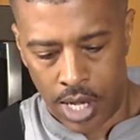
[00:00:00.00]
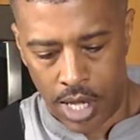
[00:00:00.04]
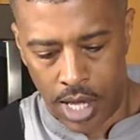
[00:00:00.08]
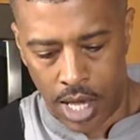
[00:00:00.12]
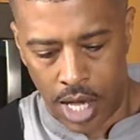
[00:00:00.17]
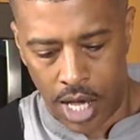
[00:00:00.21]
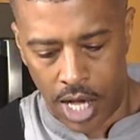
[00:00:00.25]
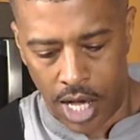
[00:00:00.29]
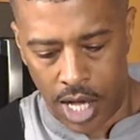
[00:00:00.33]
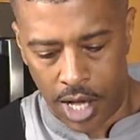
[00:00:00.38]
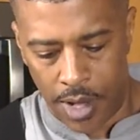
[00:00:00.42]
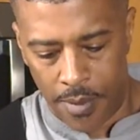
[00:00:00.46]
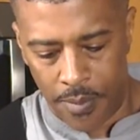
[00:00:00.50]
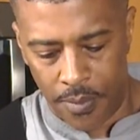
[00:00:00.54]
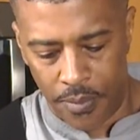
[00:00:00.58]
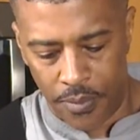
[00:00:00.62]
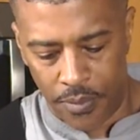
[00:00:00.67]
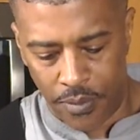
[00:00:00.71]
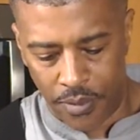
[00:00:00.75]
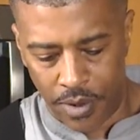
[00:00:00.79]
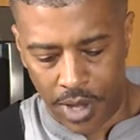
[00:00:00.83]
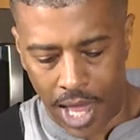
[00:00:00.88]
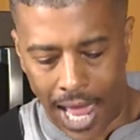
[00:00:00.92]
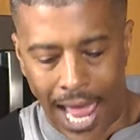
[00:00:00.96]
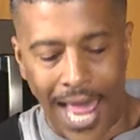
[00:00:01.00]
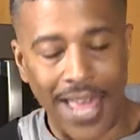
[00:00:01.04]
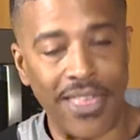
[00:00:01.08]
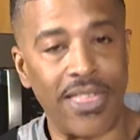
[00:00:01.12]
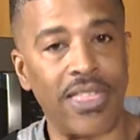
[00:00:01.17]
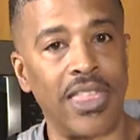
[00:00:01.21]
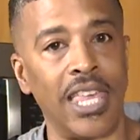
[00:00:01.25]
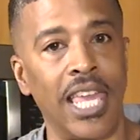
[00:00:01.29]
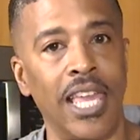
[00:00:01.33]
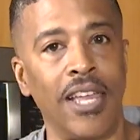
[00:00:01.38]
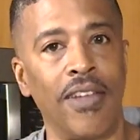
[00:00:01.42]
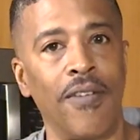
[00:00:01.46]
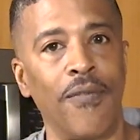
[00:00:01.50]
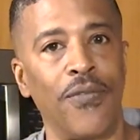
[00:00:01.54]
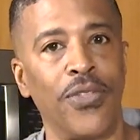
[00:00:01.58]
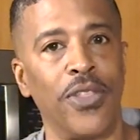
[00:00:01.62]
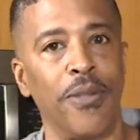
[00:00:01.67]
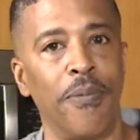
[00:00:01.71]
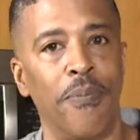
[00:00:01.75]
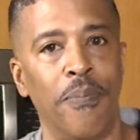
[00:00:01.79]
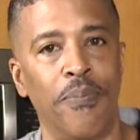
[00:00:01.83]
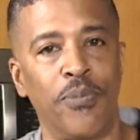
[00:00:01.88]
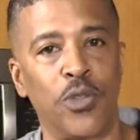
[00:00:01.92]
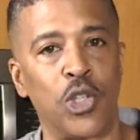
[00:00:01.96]
I think
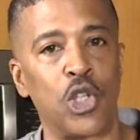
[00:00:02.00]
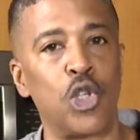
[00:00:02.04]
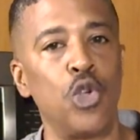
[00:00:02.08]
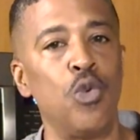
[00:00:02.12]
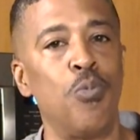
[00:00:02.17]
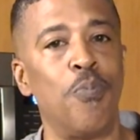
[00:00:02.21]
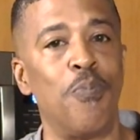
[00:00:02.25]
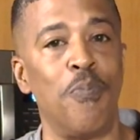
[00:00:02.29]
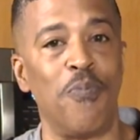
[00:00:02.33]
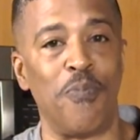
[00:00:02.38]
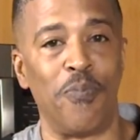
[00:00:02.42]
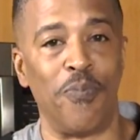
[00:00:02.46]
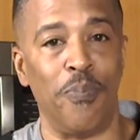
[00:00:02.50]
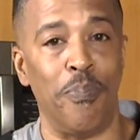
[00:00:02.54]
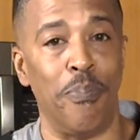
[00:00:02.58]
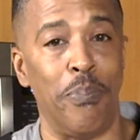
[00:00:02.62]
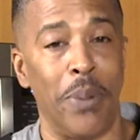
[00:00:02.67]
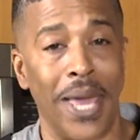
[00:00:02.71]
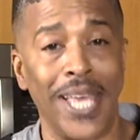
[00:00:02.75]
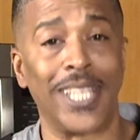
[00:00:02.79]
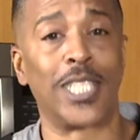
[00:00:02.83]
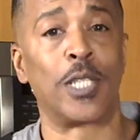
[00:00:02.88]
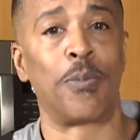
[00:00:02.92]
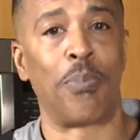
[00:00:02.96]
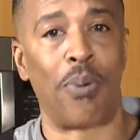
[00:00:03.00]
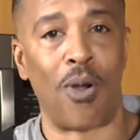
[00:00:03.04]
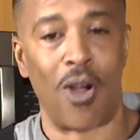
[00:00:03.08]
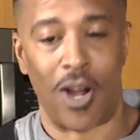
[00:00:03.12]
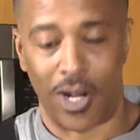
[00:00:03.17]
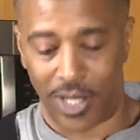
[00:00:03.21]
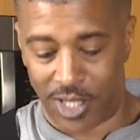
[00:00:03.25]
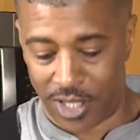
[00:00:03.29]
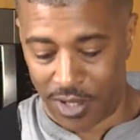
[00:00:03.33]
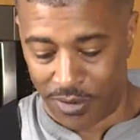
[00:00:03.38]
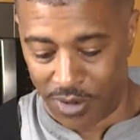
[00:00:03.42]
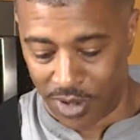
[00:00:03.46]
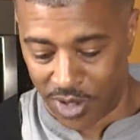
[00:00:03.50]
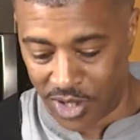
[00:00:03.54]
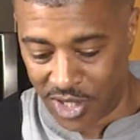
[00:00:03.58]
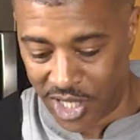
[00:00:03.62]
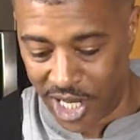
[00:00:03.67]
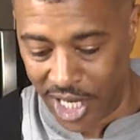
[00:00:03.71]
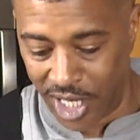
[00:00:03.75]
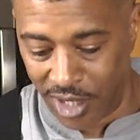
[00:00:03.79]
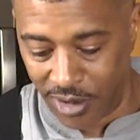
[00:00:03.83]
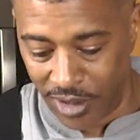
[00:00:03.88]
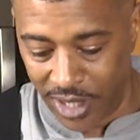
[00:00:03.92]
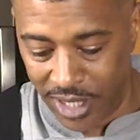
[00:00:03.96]
the two best parts of the
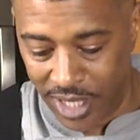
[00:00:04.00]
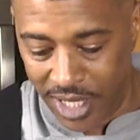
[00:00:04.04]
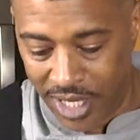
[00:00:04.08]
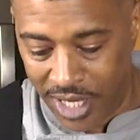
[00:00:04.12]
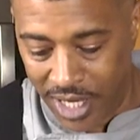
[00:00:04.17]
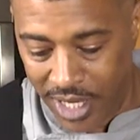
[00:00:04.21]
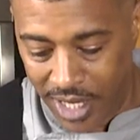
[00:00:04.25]
celery